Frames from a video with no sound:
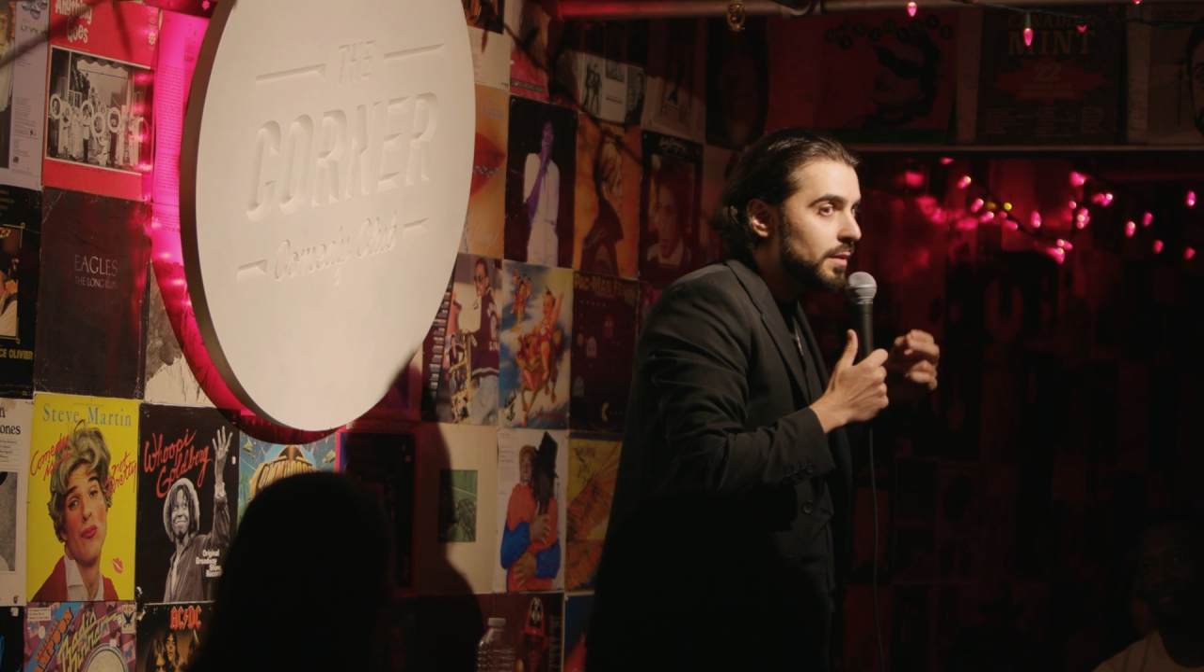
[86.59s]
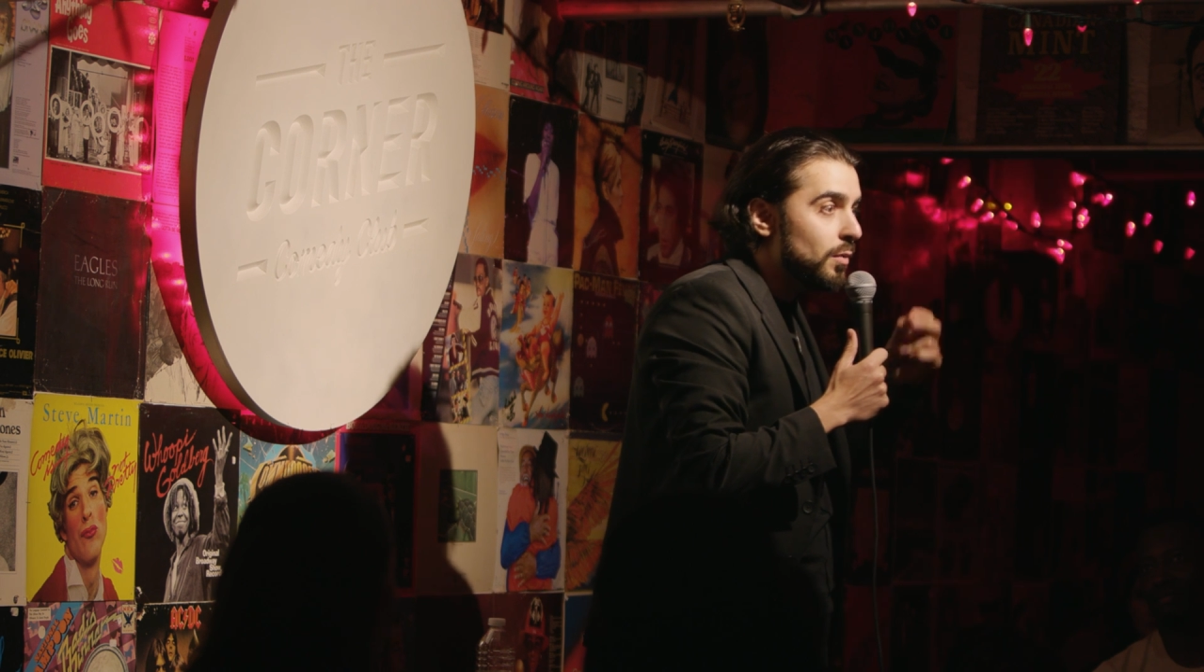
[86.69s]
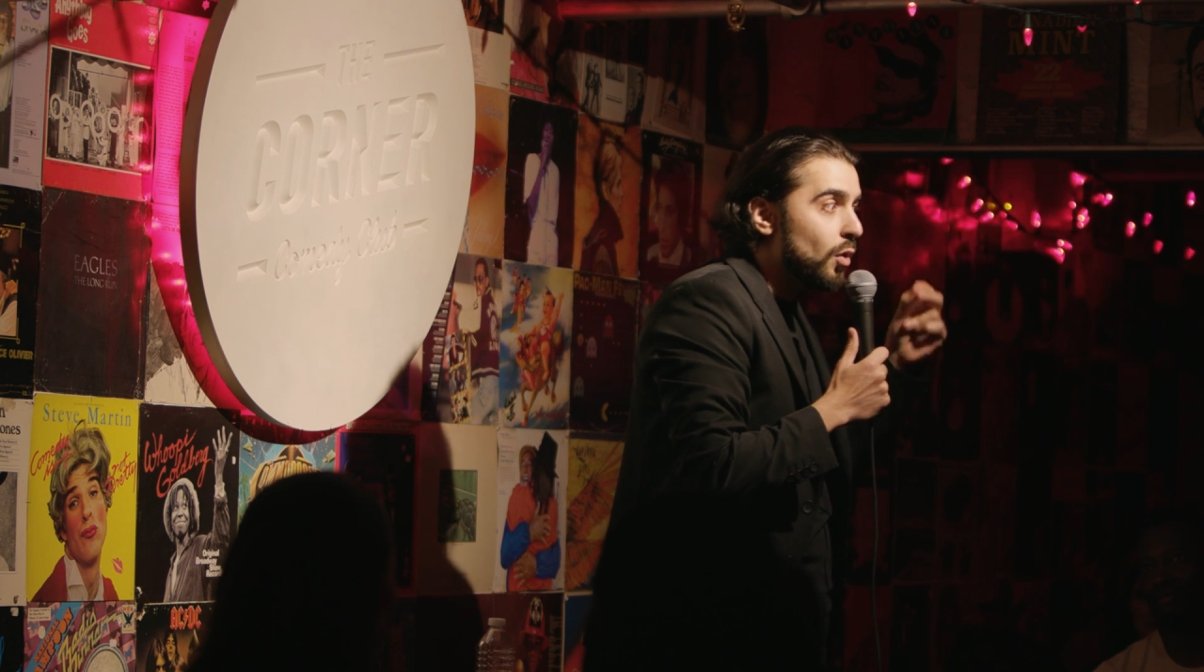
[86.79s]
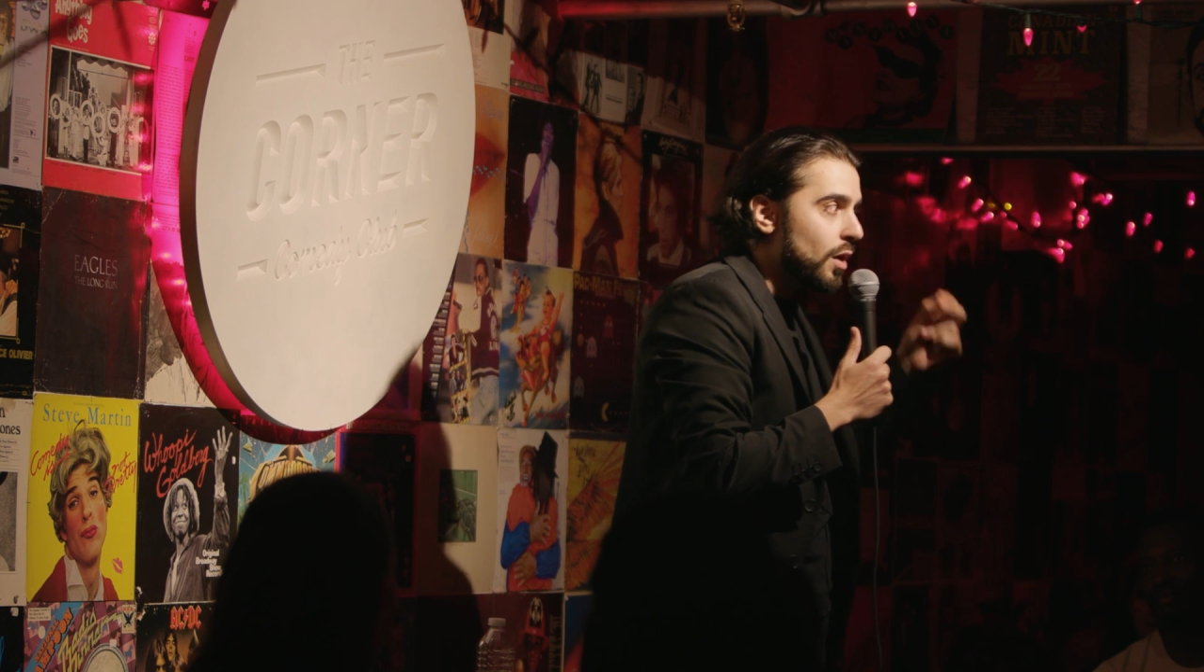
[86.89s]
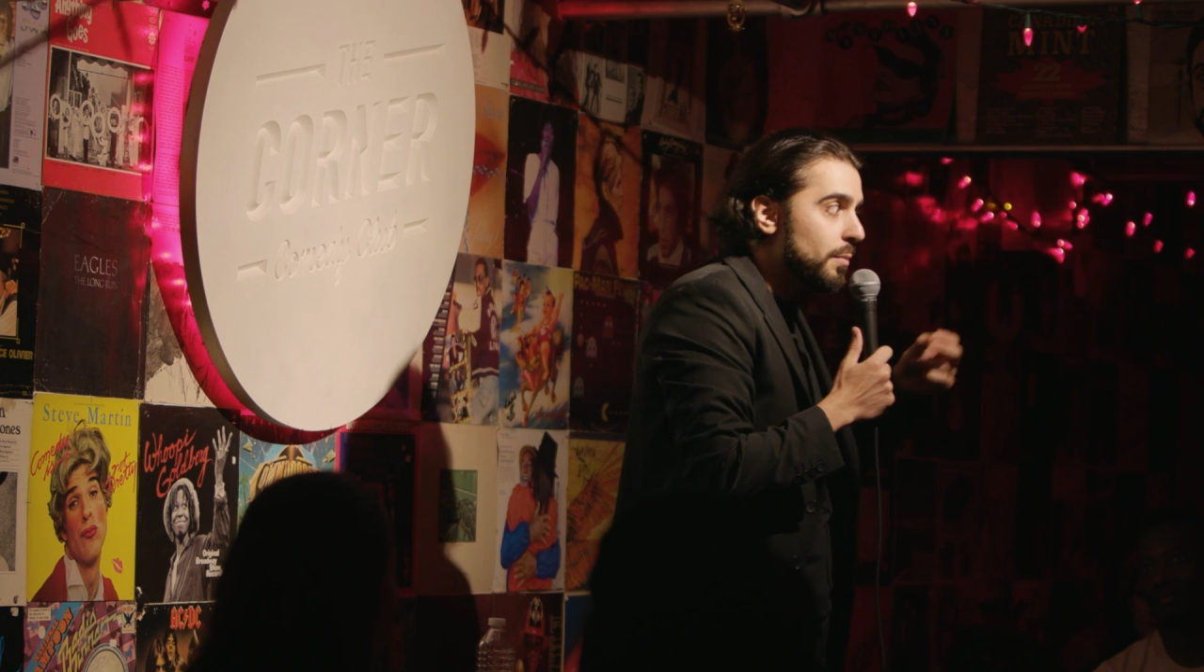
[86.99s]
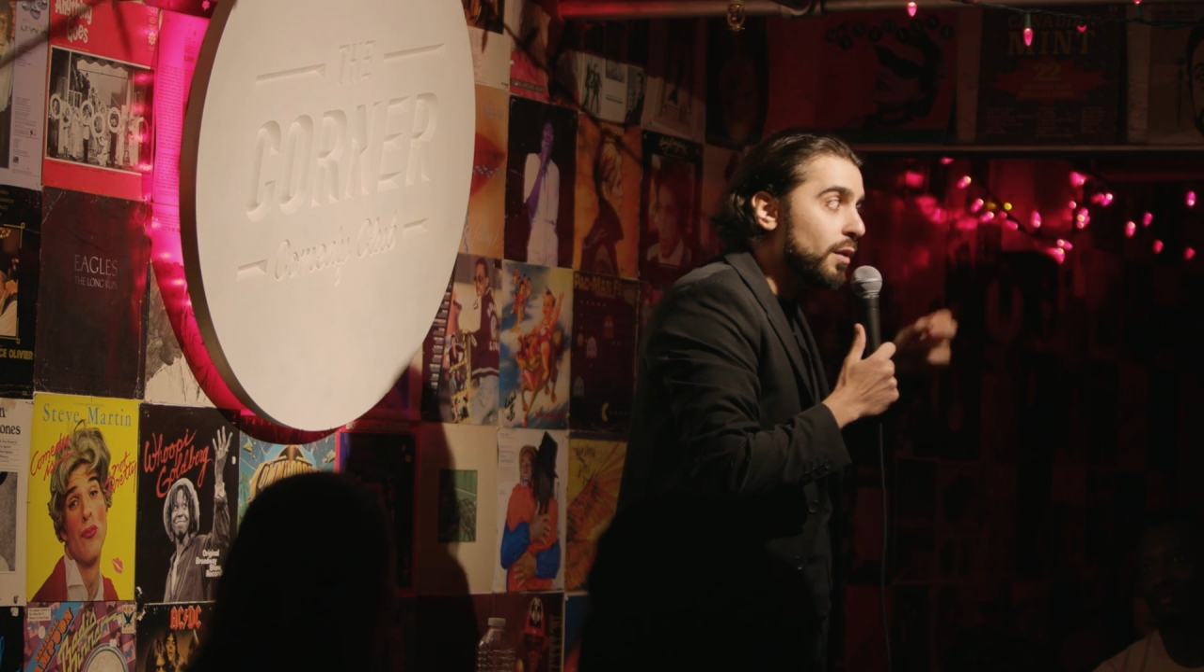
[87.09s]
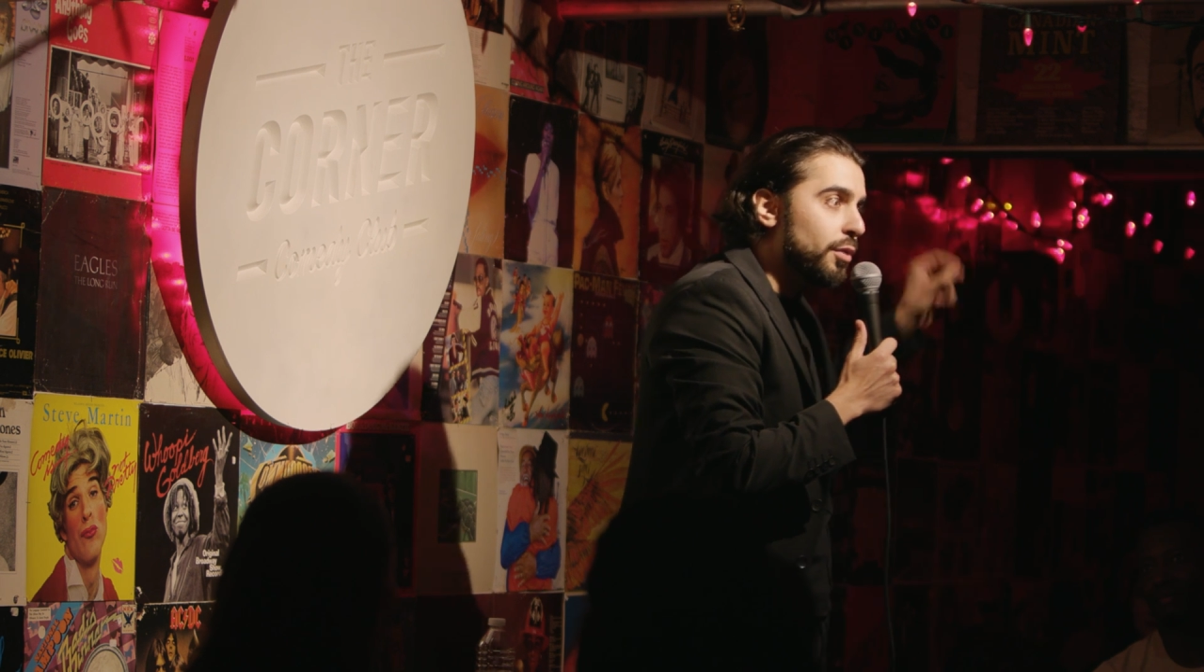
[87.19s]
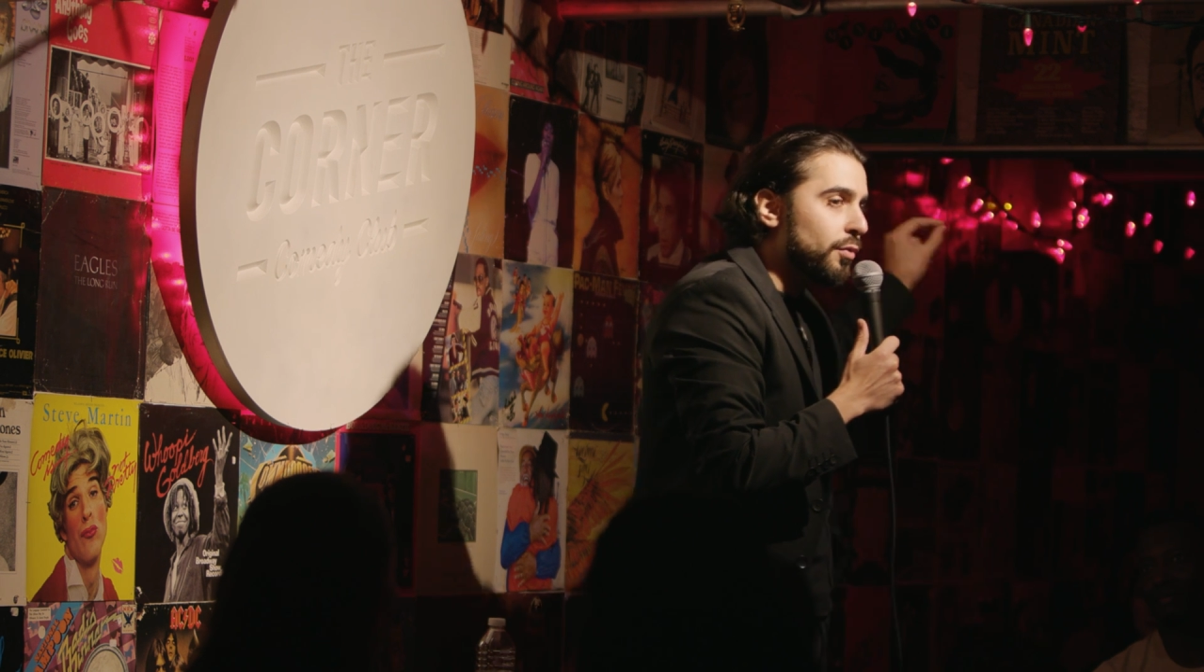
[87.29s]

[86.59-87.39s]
him or I'm gonna